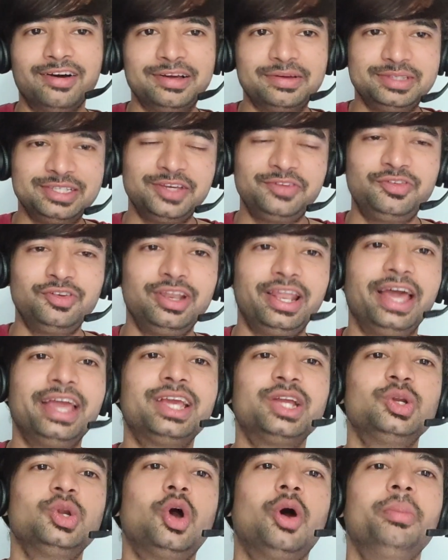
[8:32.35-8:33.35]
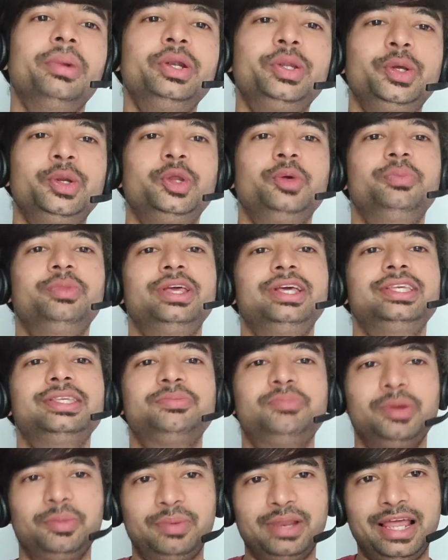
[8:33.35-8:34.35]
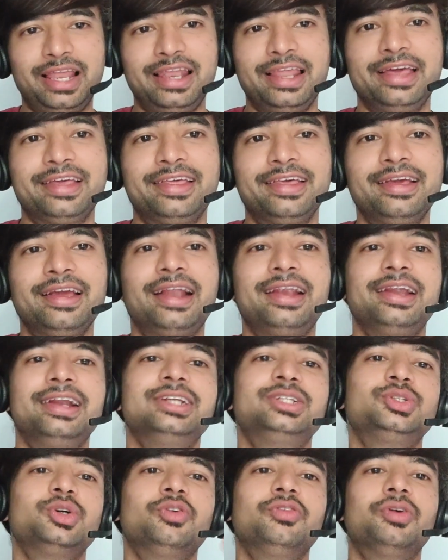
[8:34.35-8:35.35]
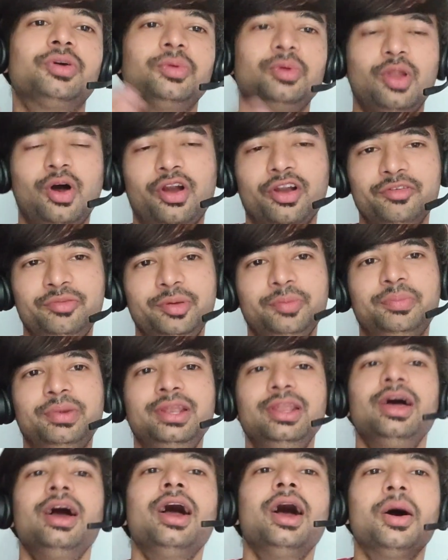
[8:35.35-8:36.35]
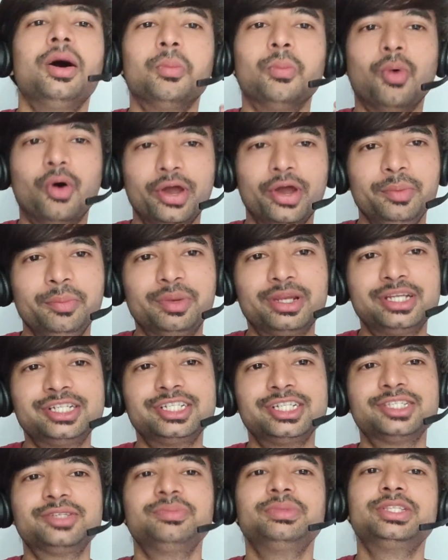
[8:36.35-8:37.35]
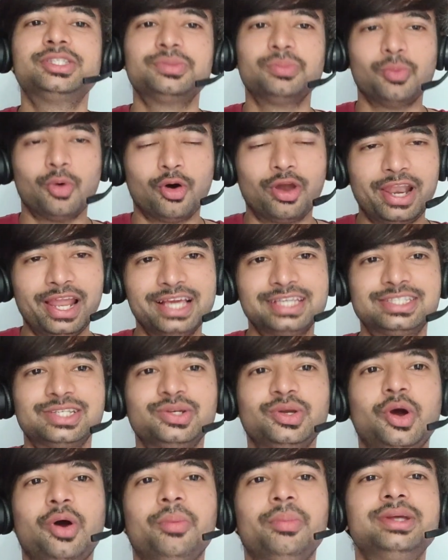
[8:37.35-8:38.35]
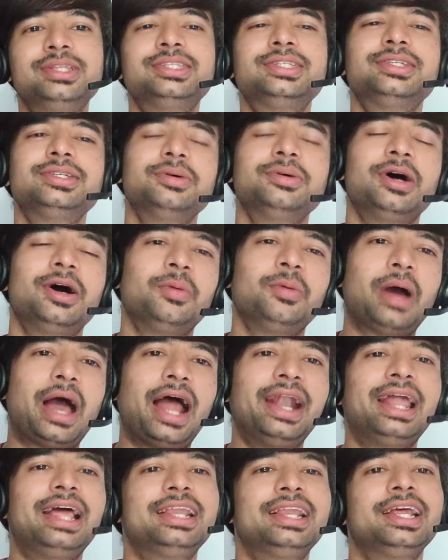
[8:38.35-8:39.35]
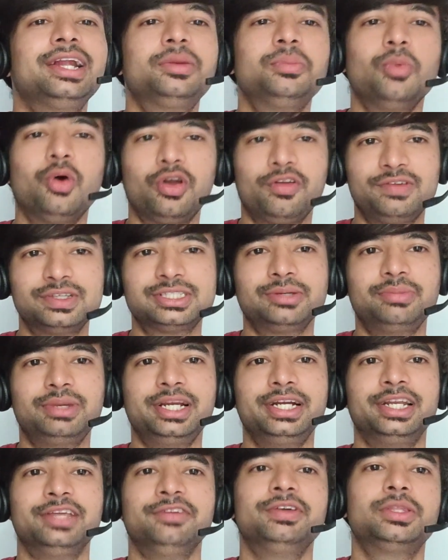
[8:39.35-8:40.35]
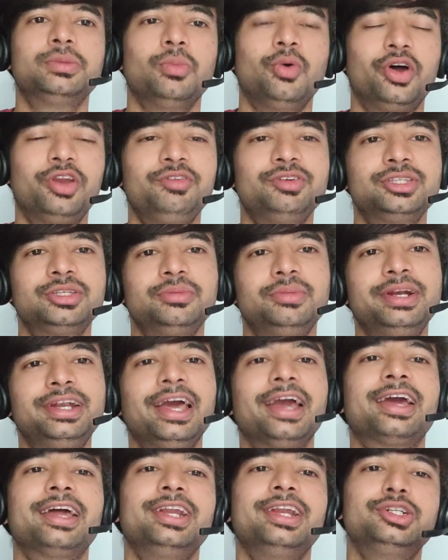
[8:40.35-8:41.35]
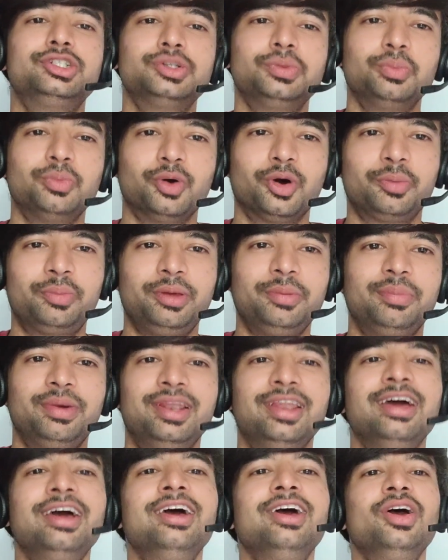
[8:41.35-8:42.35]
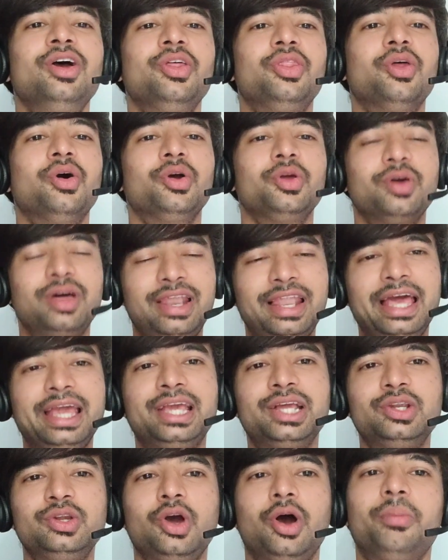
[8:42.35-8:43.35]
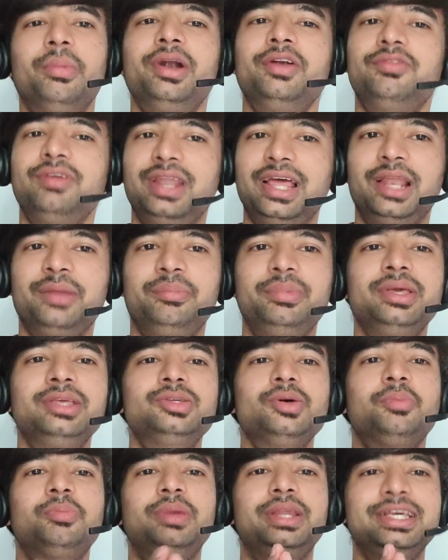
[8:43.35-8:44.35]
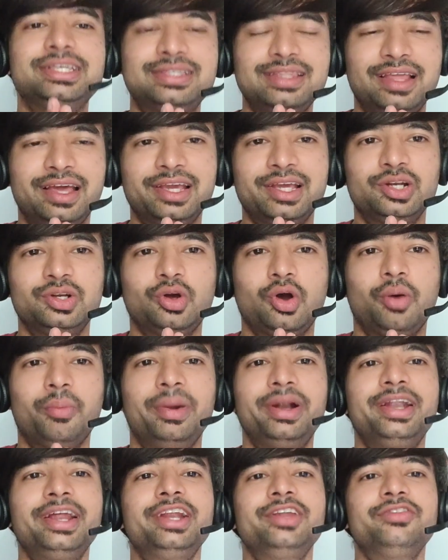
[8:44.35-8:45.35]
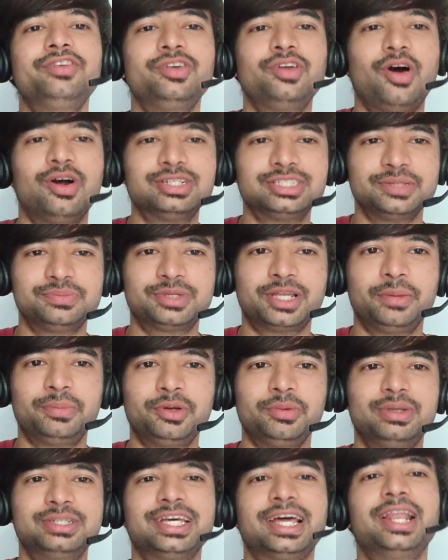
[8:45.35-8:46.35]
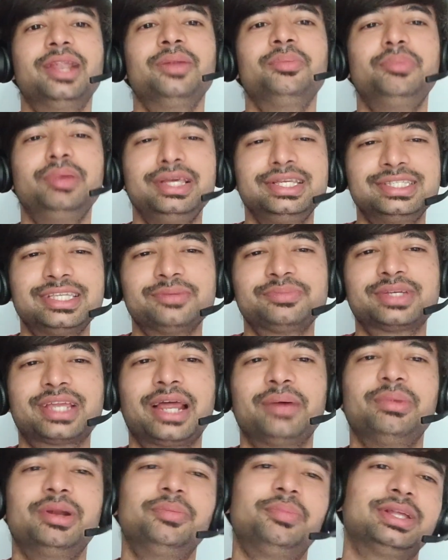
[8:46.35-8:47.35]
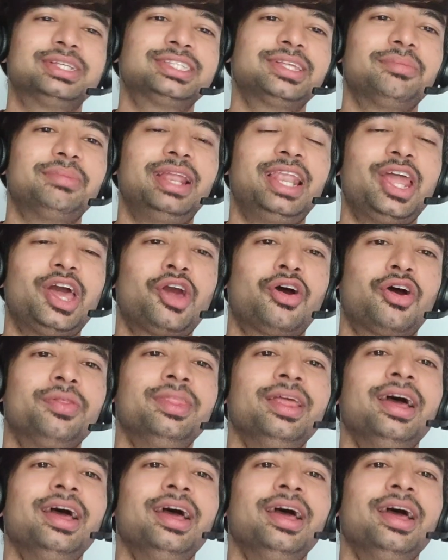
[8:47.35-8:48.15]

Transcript: If you like and comment, YouTube thinks people are liking and it'll show for a lot of people. More impressions means more likes and comments, and I'll get more visibility. With more visibility, I can reach to more people. So your like and comment will help me. So please like and comment. And if you're not subscribed to my channel, please subscribe and press the bell icon.